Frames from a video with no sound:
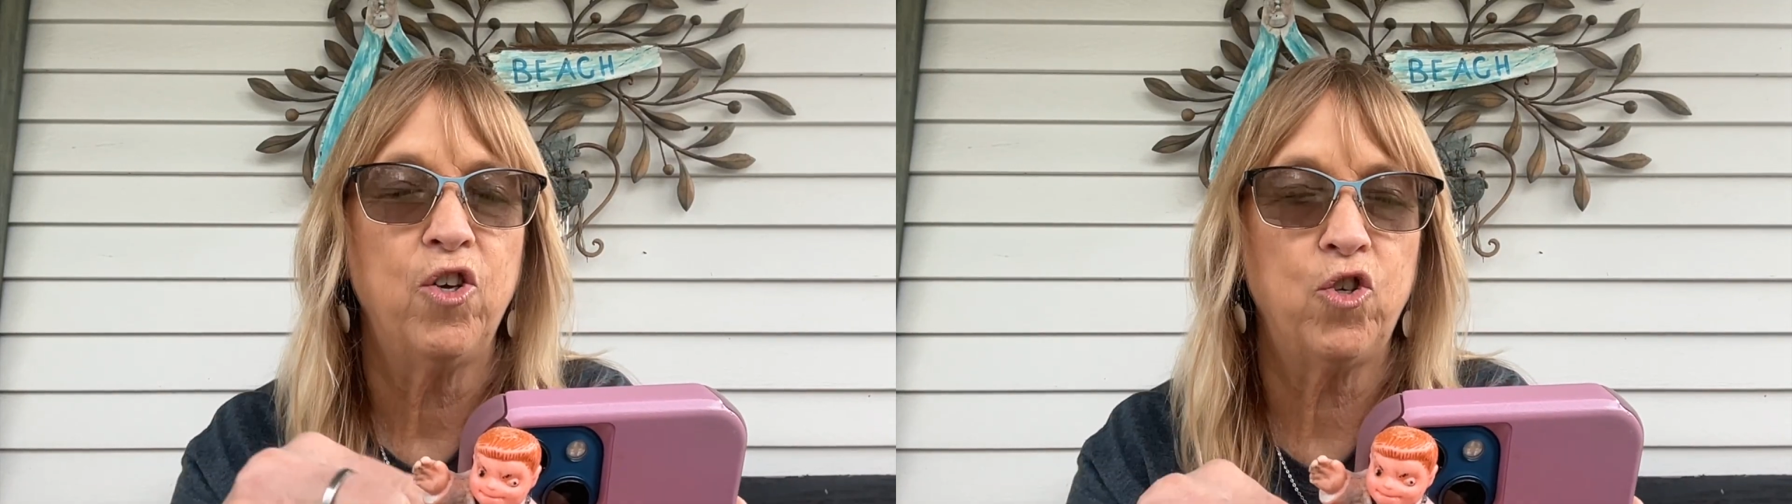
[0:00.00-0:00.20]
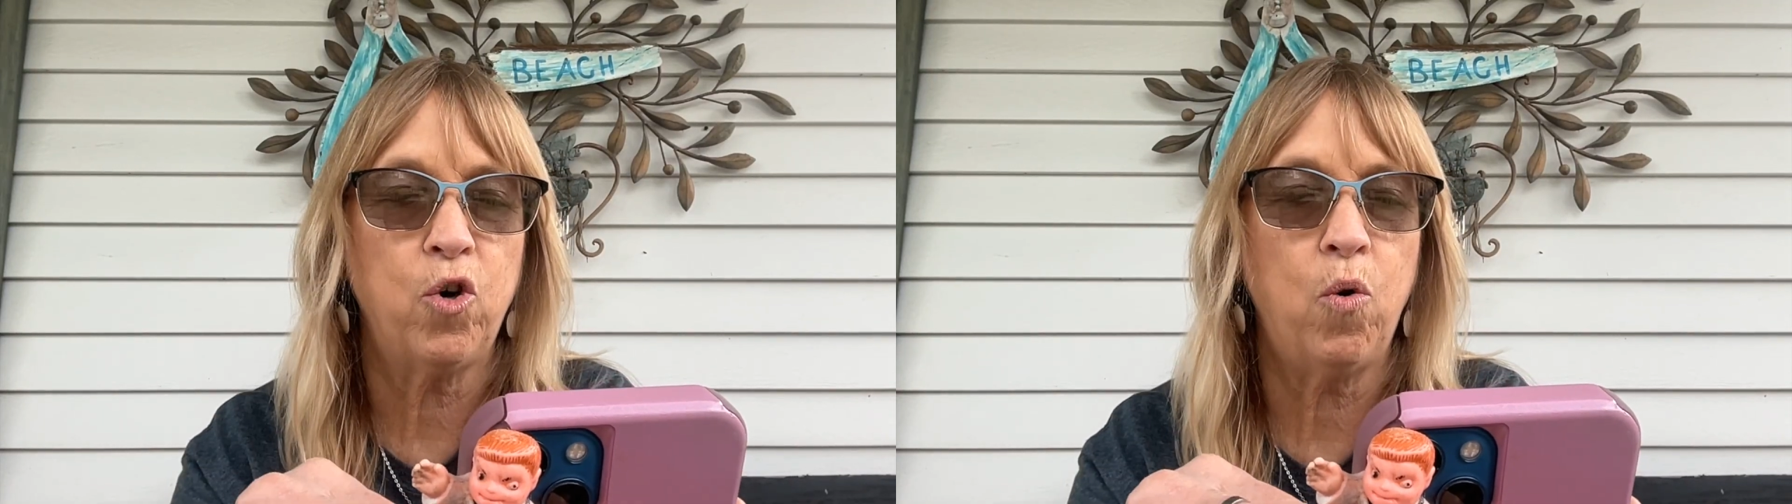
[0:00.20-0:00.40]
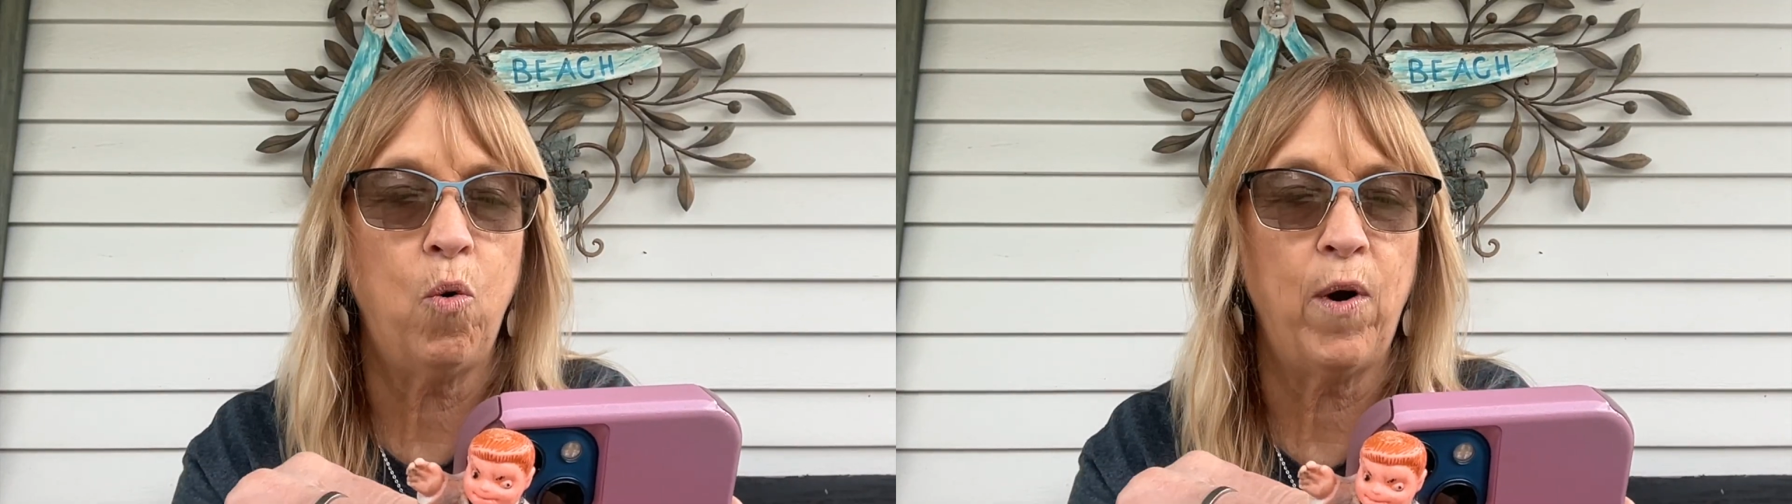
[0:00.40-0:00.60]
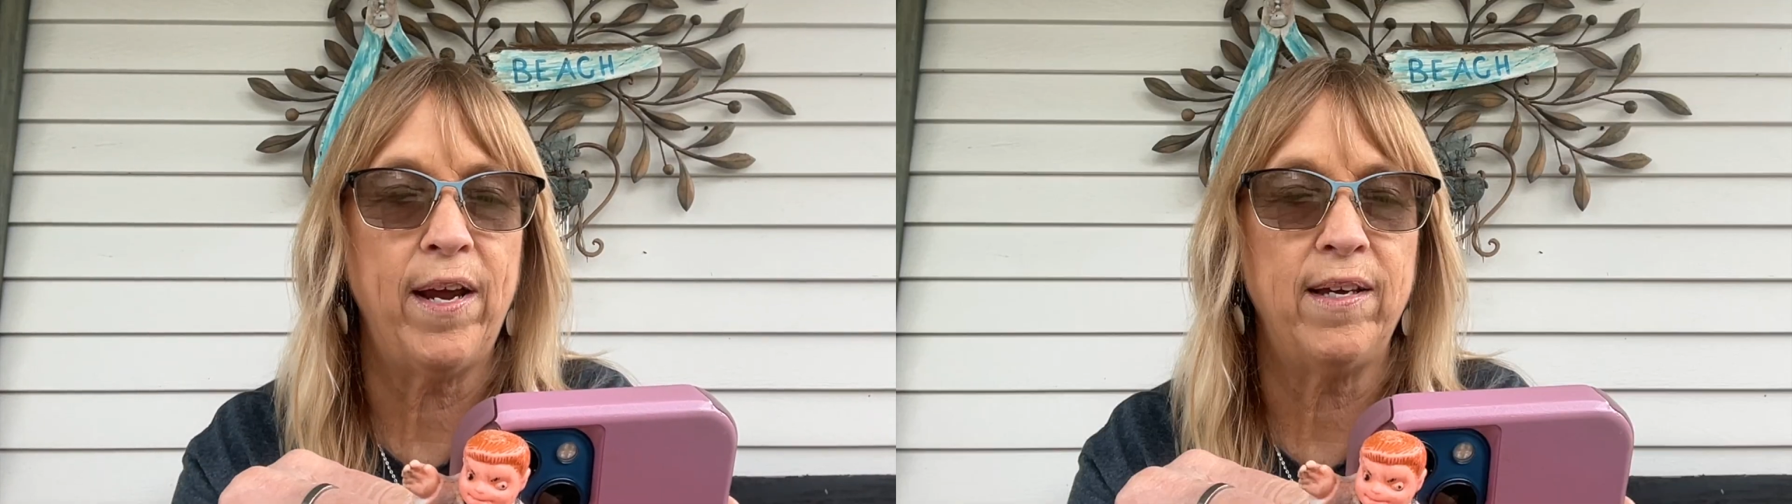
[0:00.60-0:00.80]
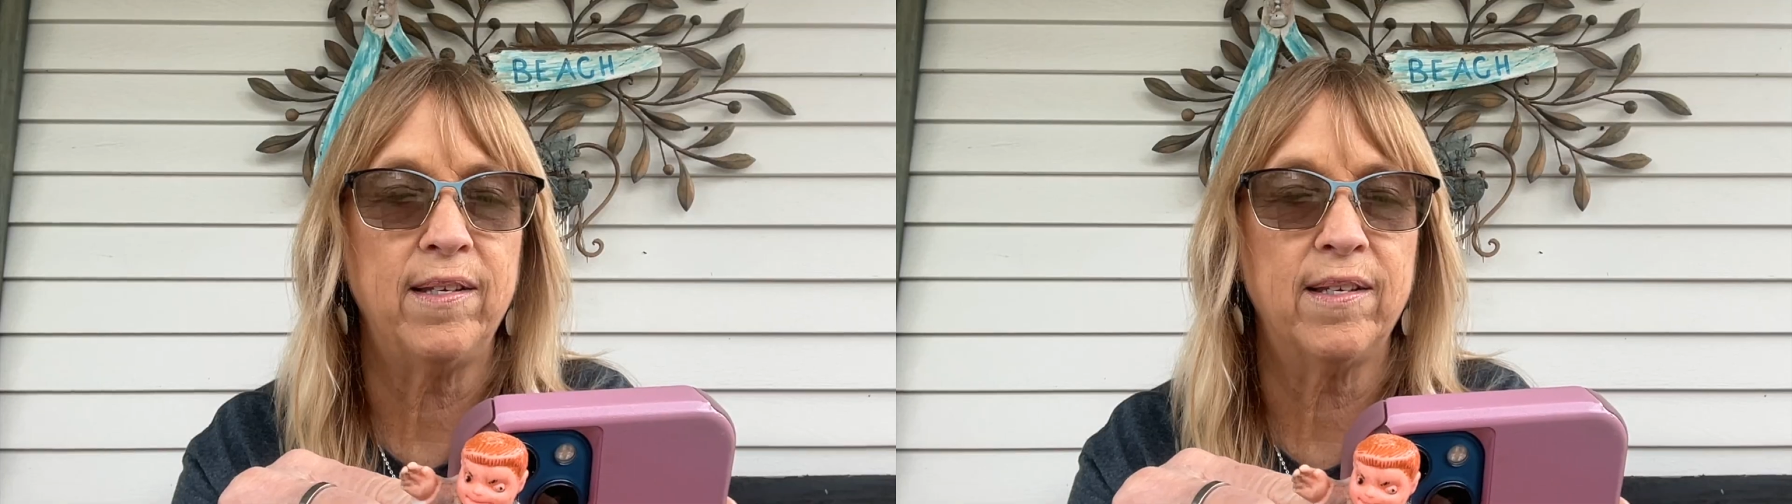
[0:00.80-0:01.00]

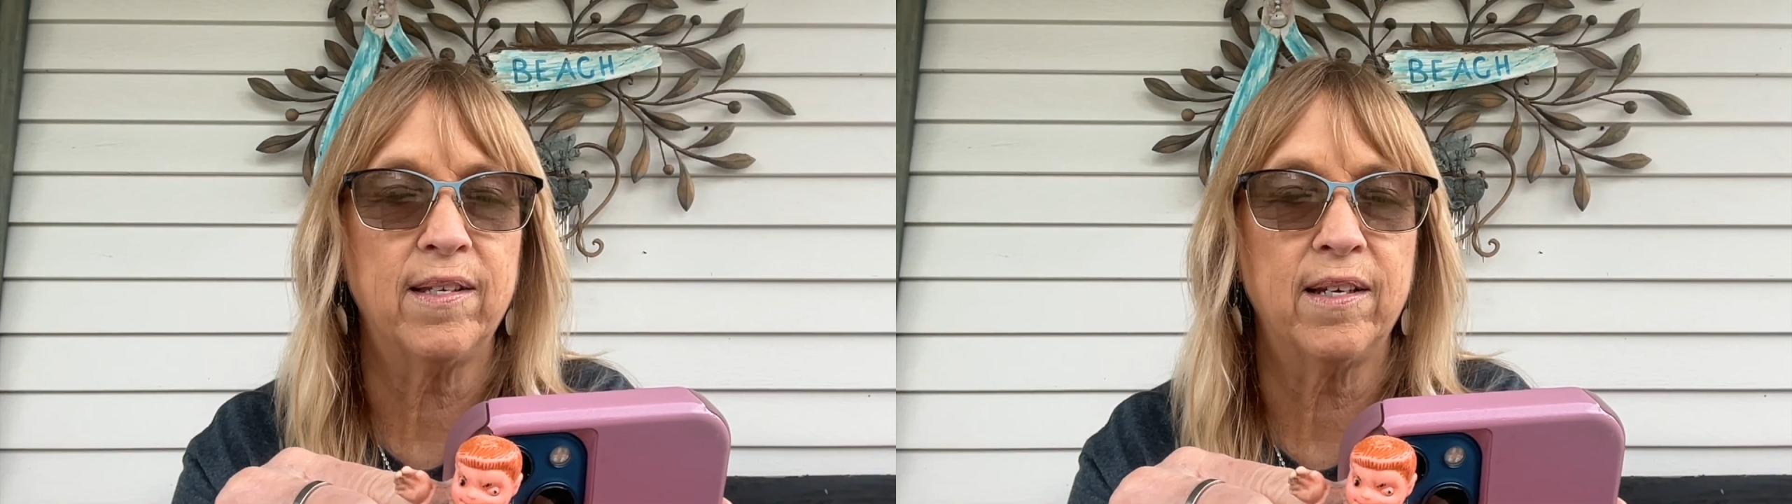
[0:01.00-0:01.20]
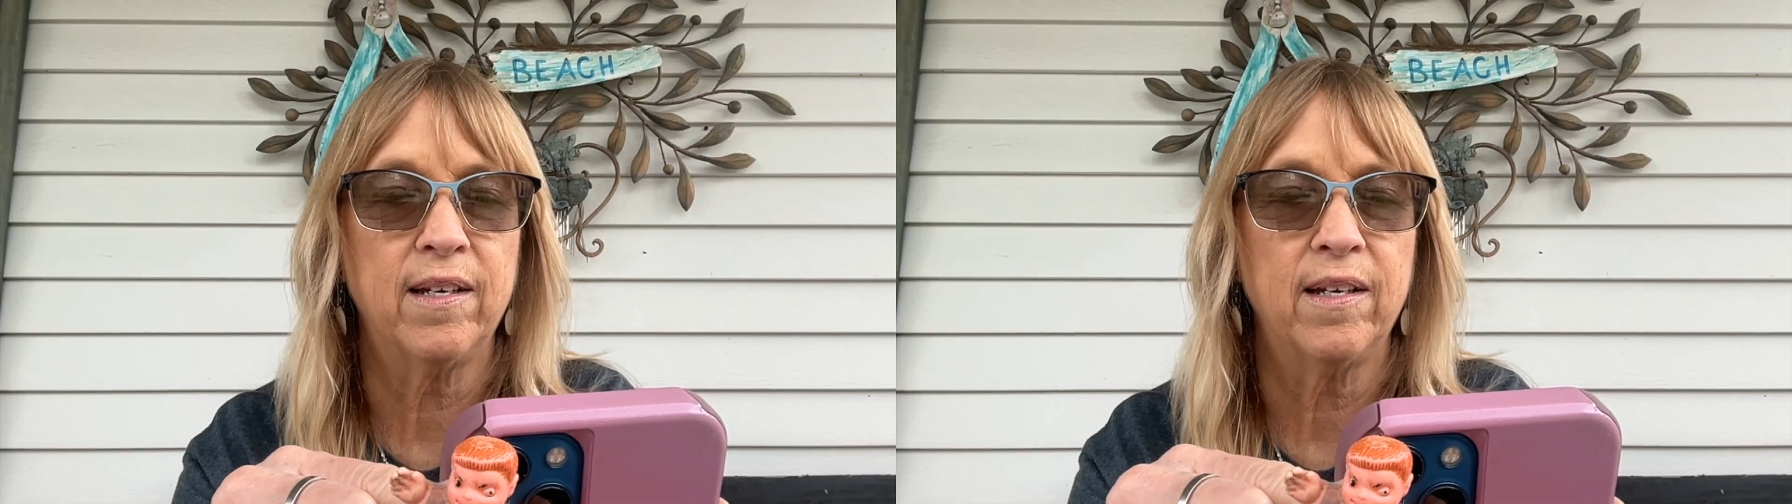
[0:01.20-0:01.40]
toys.